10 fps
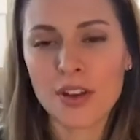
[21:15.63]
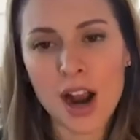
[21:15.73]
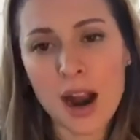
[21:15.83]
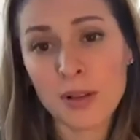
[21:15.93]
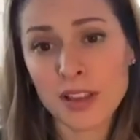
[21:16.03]

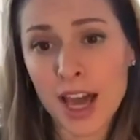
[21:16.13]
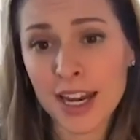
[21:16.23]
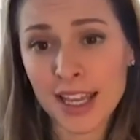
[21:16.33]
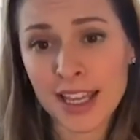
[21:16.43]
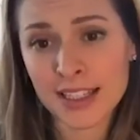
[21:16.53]
There are a
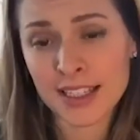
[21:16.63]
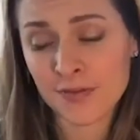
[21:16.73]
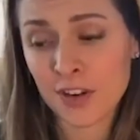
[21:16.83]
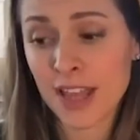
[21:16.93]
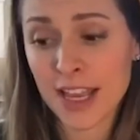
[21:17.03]
lot of
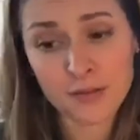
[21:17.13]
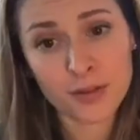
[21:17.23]
kits for like